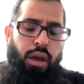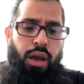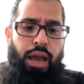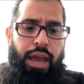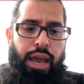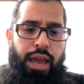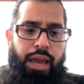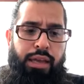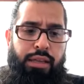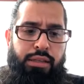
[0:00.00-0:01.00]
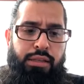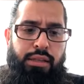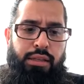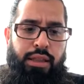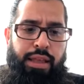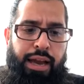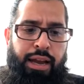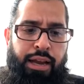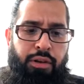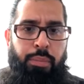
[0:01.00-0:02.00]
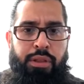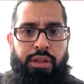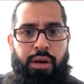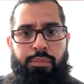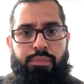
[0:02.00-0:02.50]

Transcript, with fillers: And that kind of opened up